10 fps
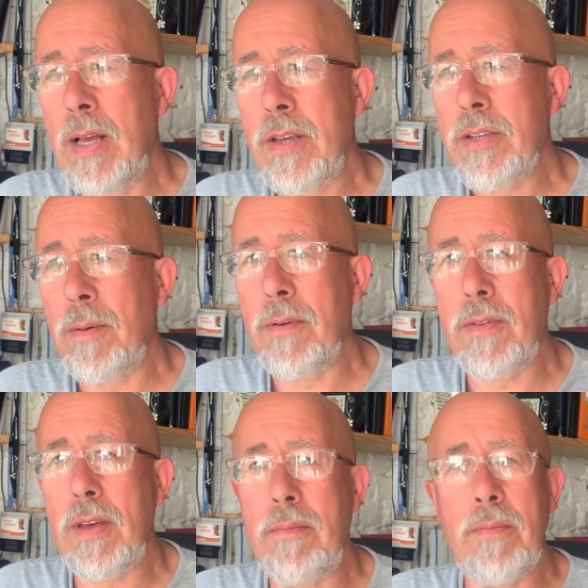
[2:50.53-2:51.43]
some of
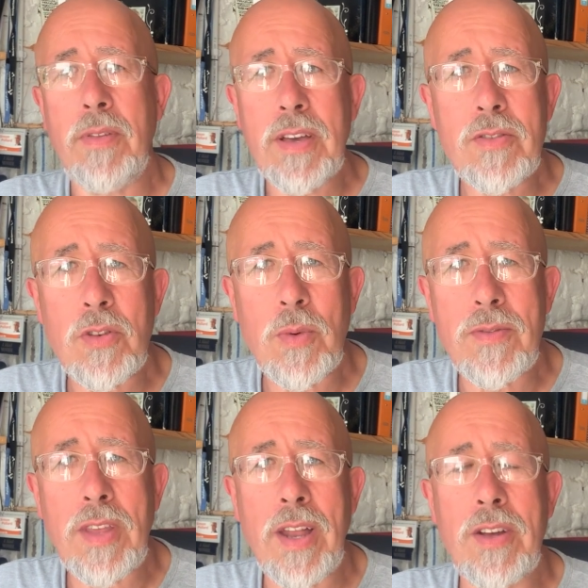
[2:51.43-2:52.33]
the things that
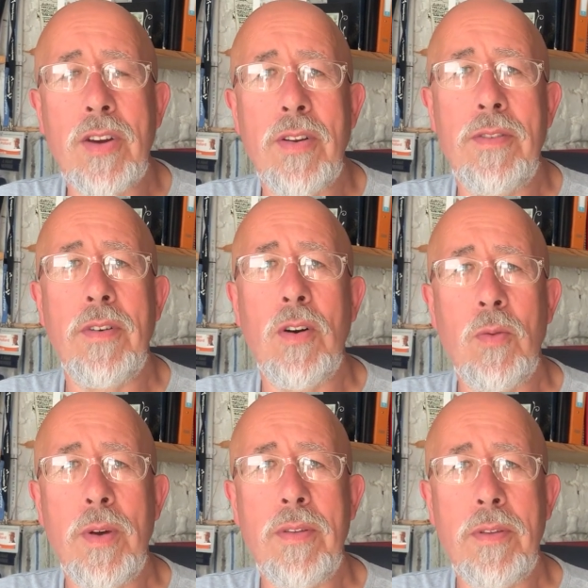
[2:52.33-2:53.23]
we've done and got involved
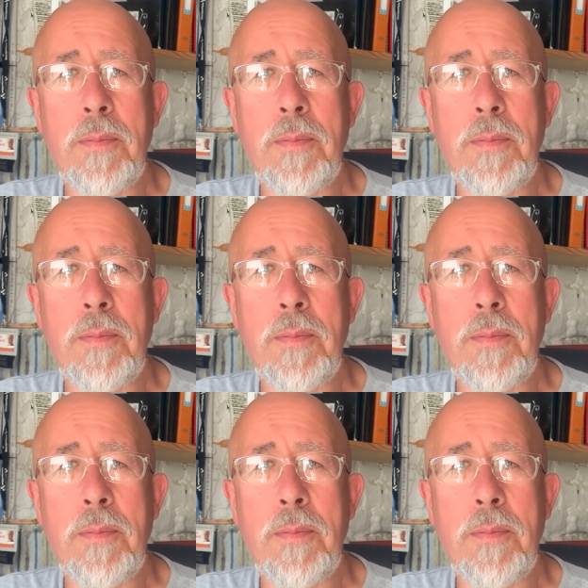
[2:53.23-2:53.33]
with.